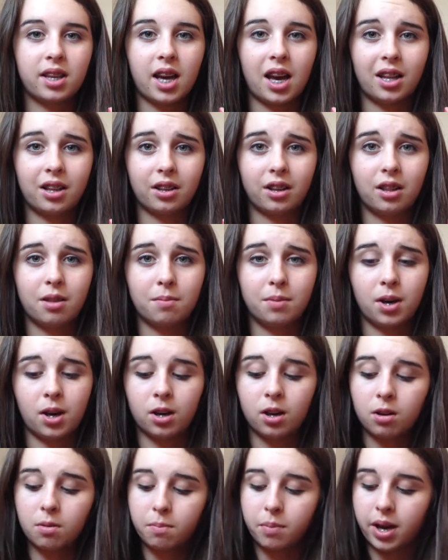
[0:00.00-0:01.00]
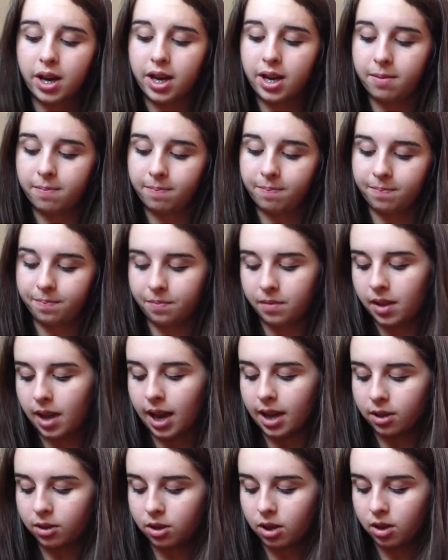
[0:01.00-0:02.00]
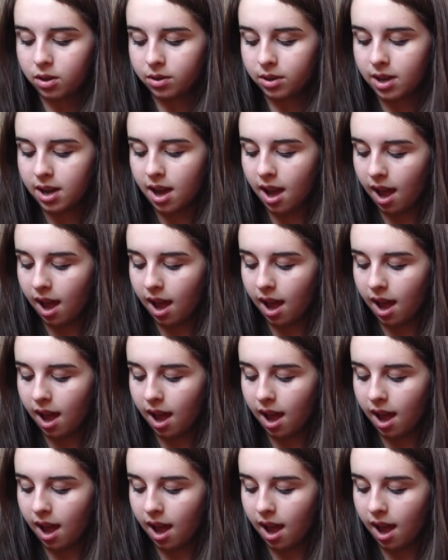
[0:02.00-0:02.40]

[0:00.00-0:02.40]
color in the bottle, but I don't know.